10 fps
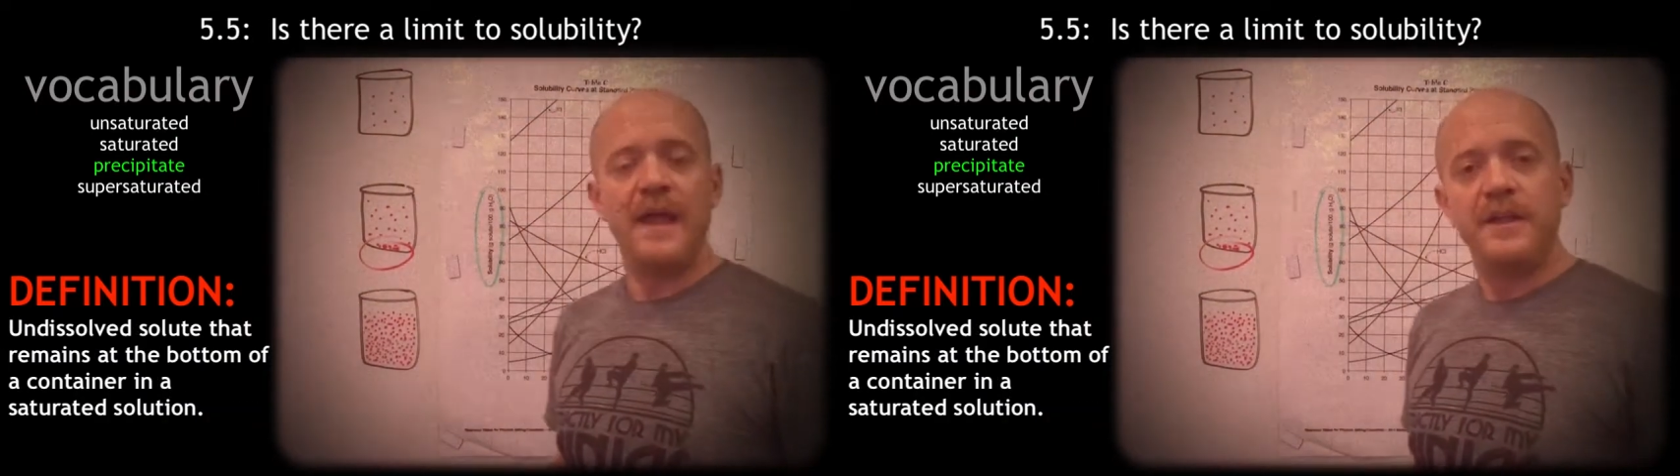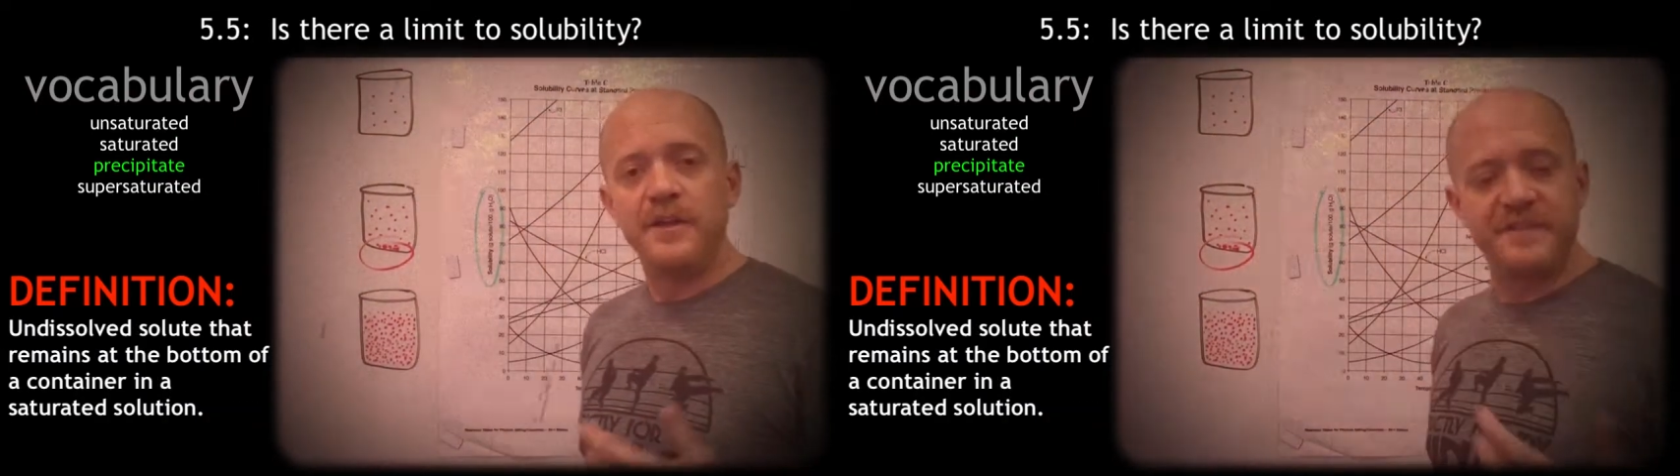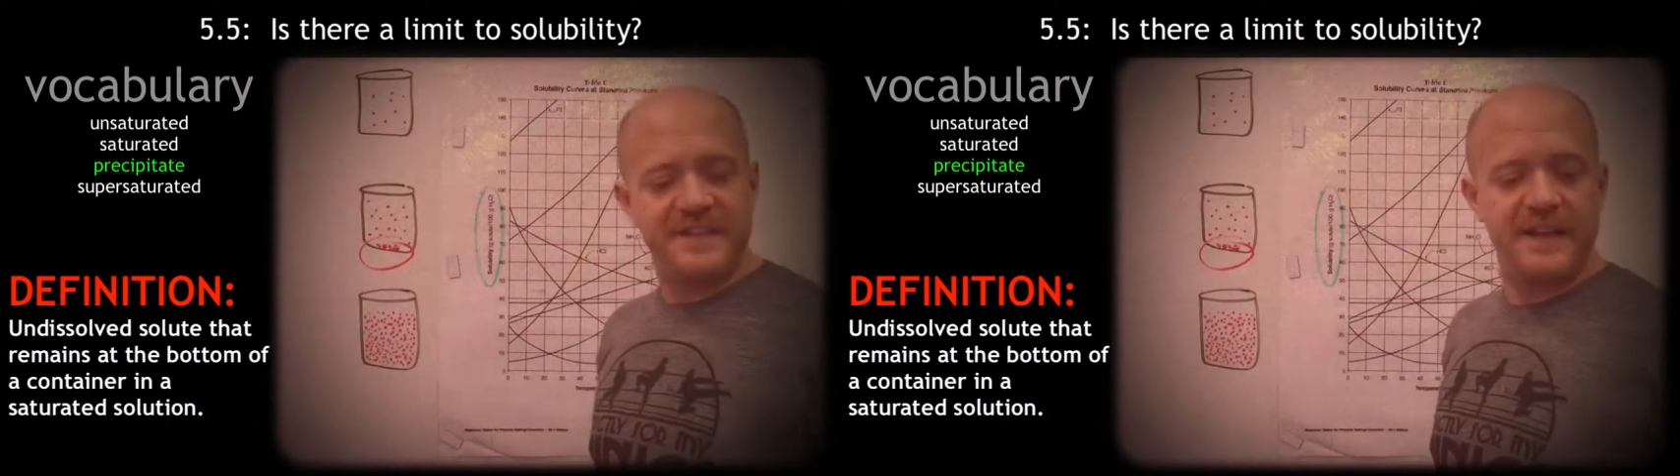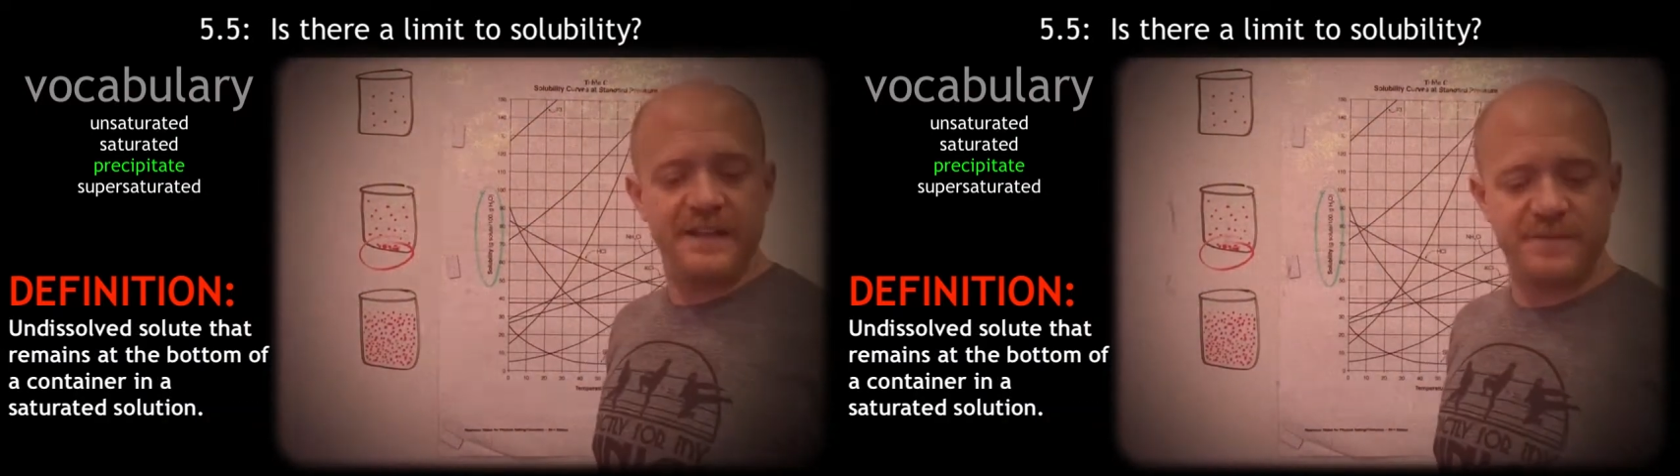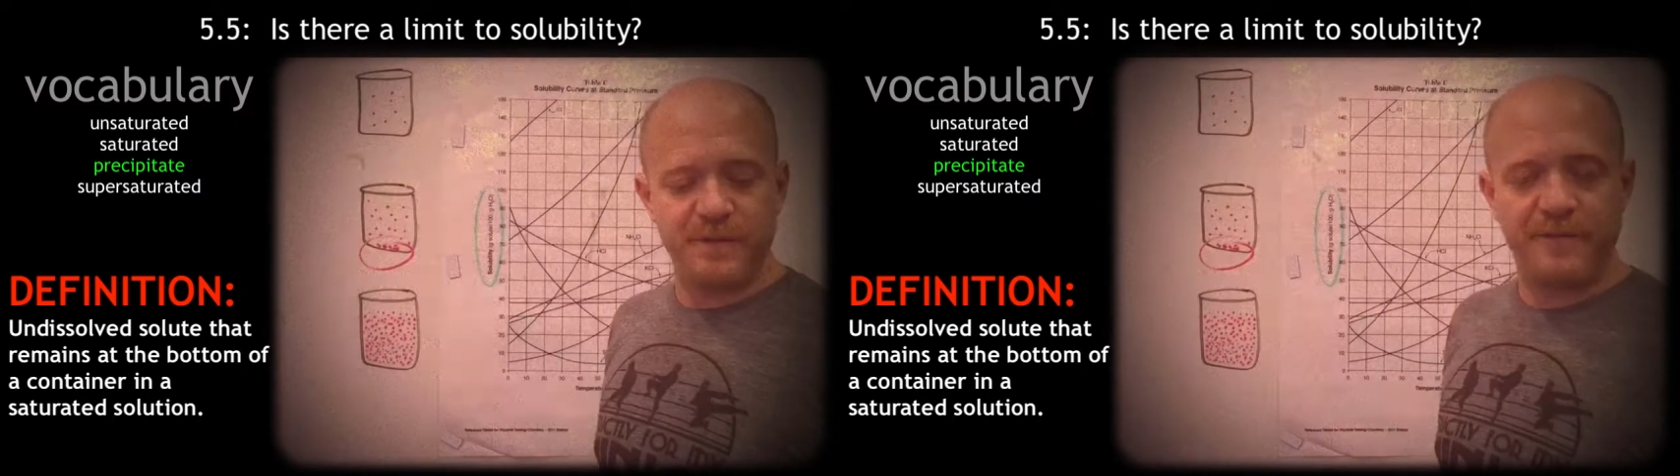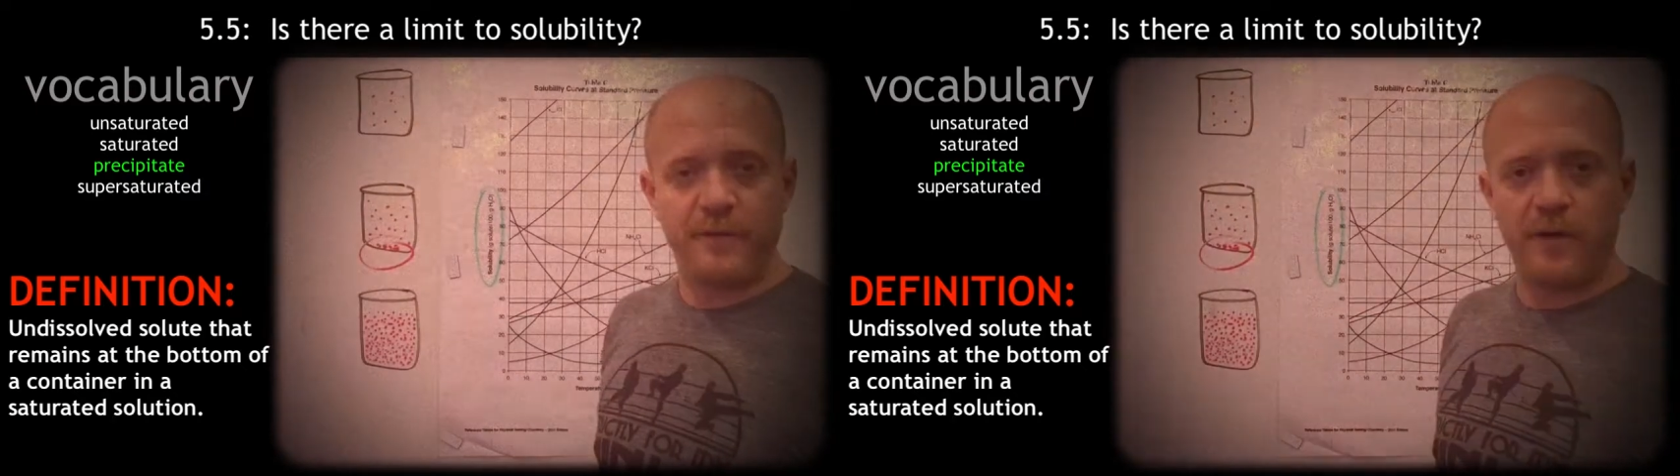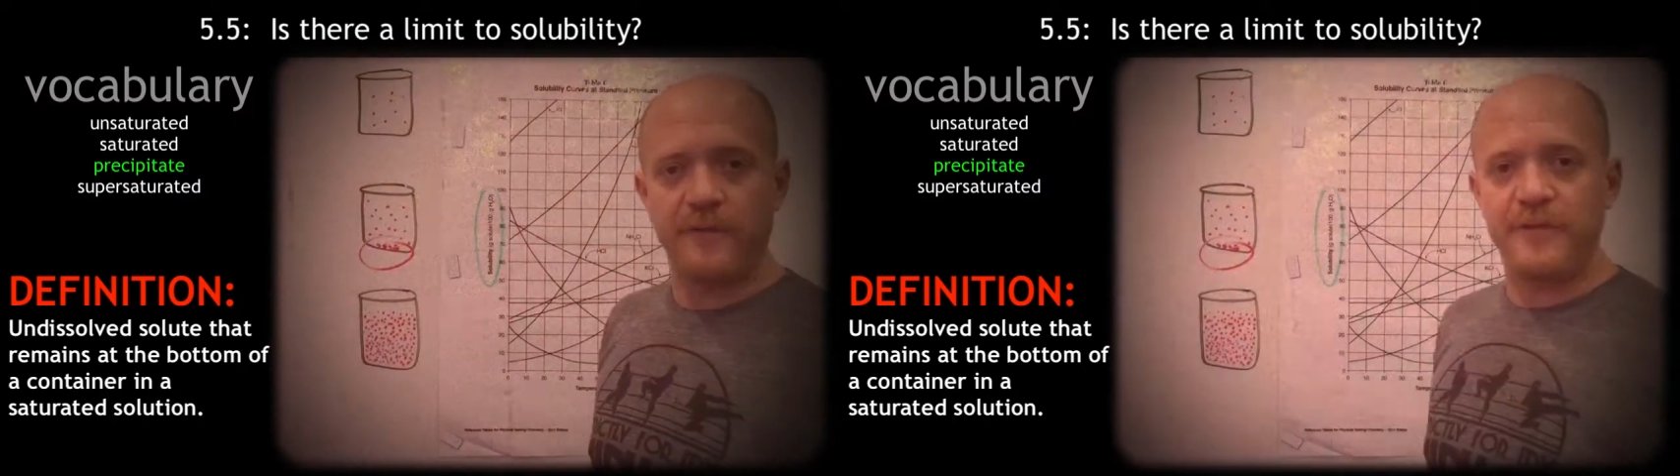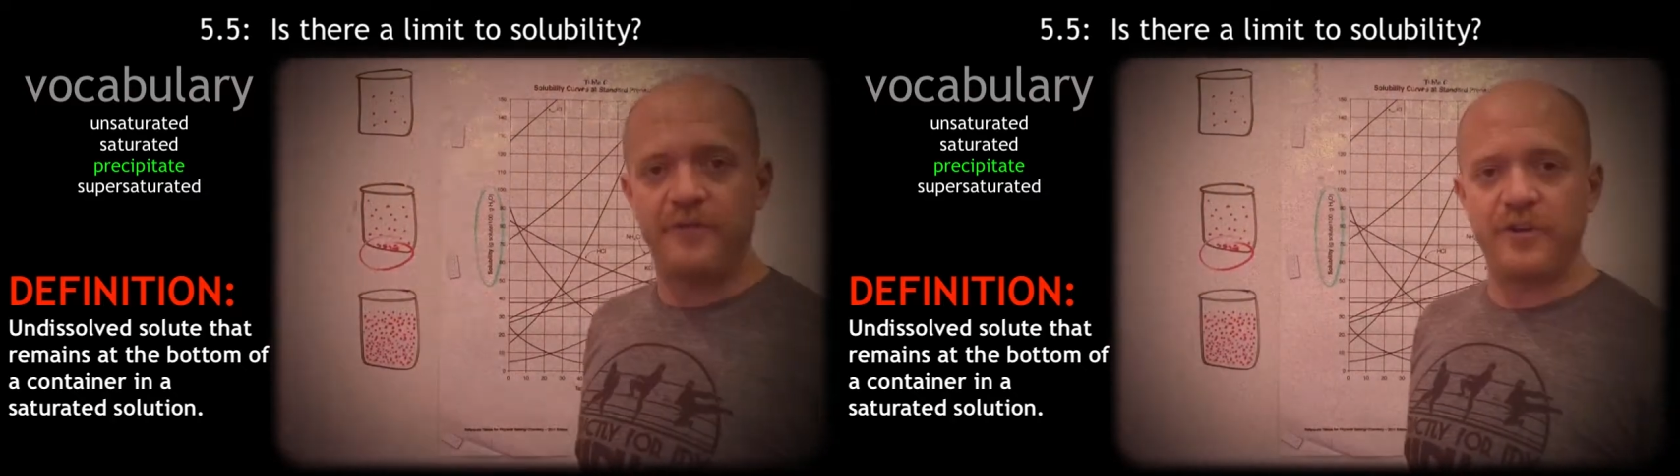You've seen this before
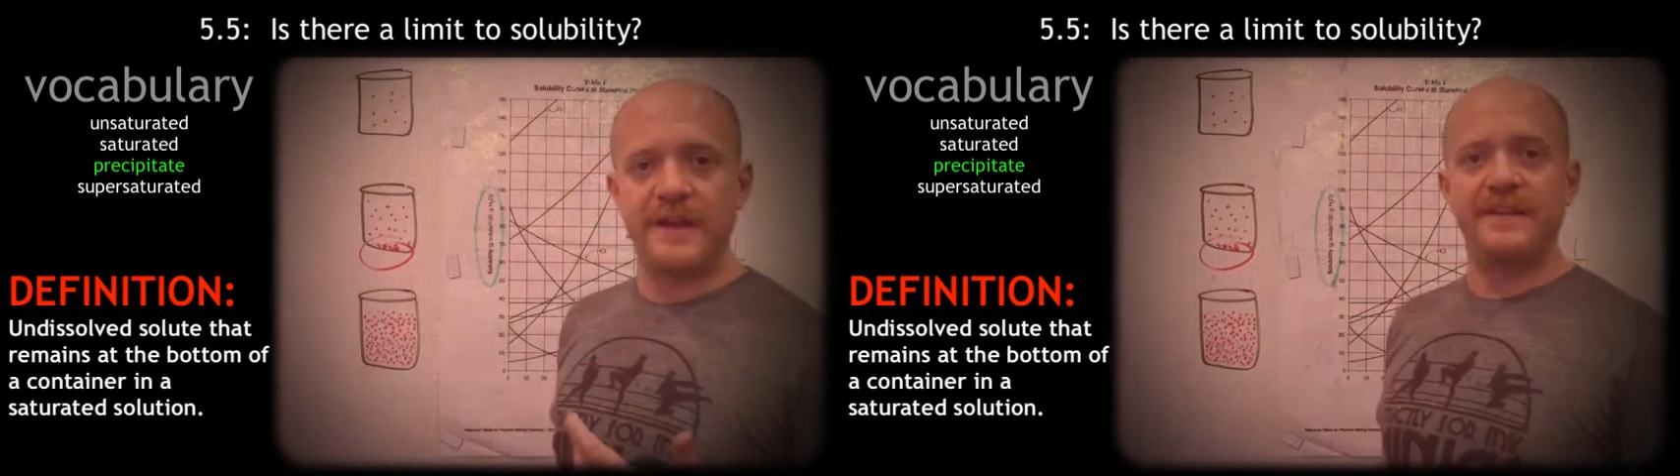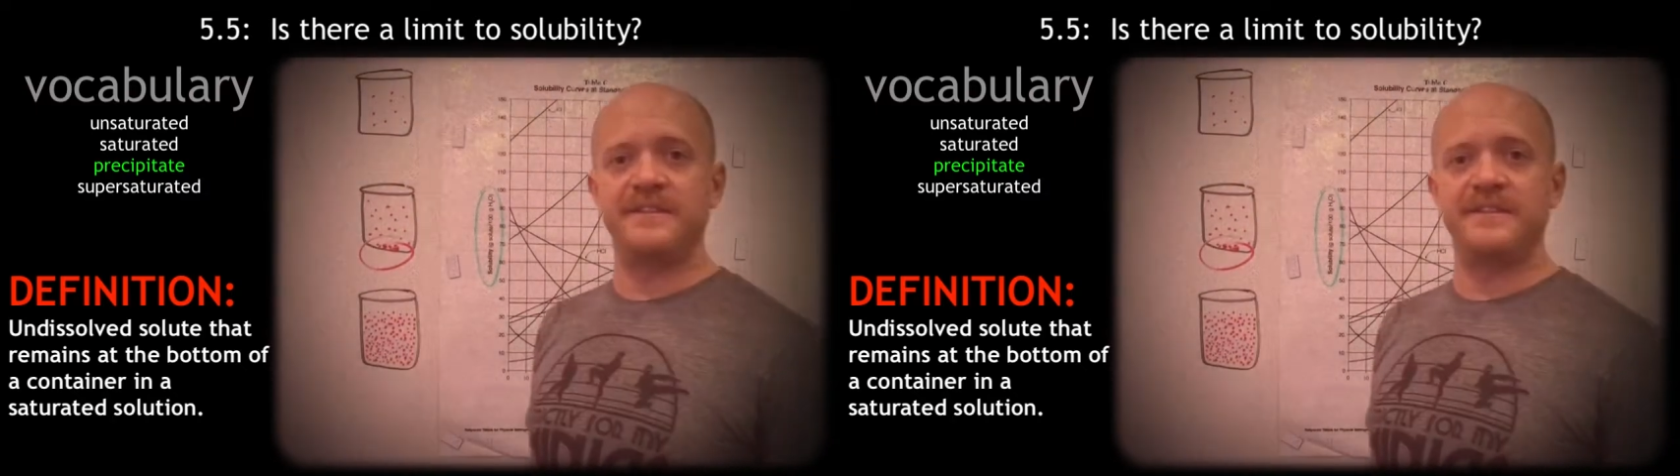if you've tried to